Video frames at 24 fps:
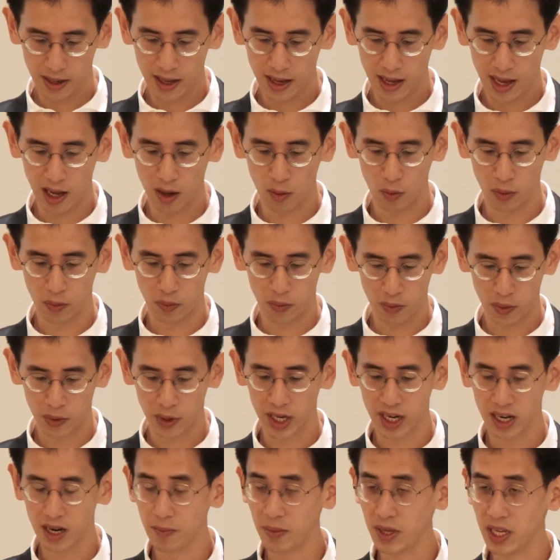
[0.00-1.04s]
how we're
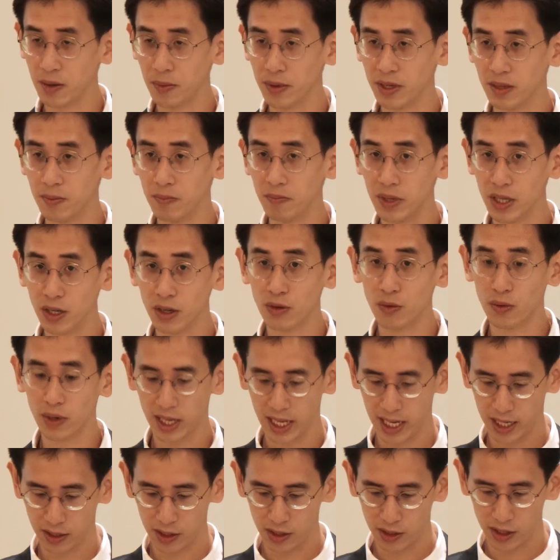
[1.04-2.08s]
going to be able to build
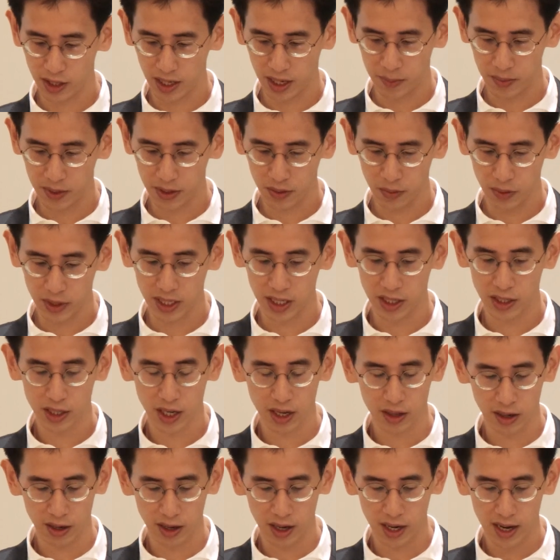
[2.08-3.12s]
relationships with each
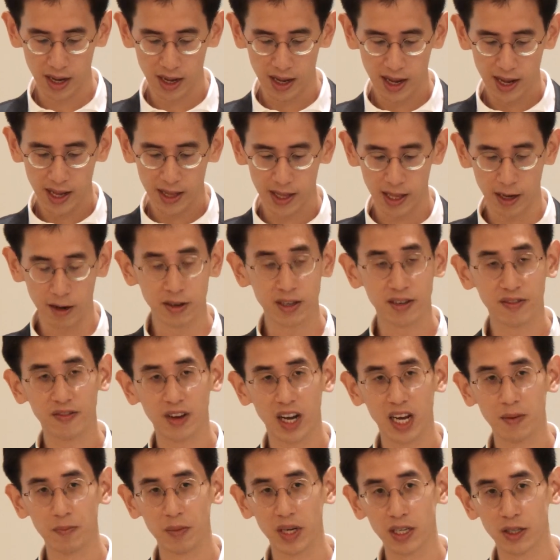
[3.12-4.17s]
other that are
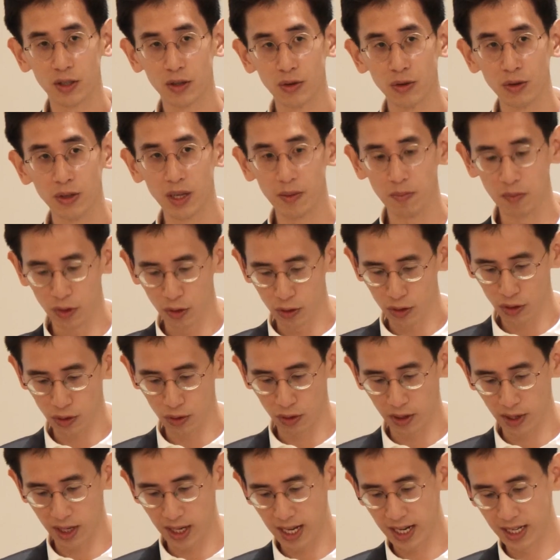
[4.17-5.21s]
defined by truly
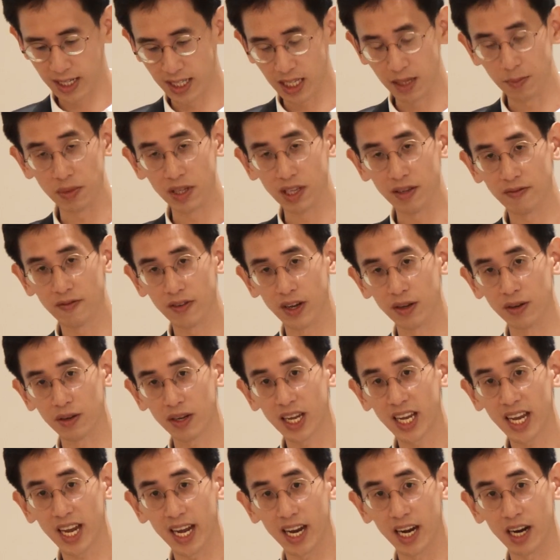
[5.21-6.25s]
mutual and deeply felt
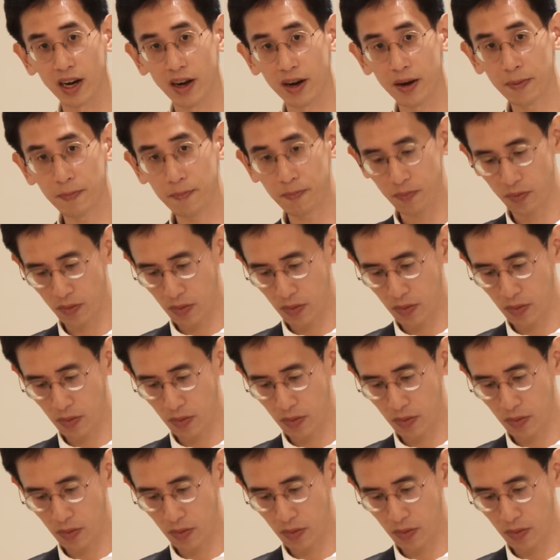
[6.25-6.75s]
care.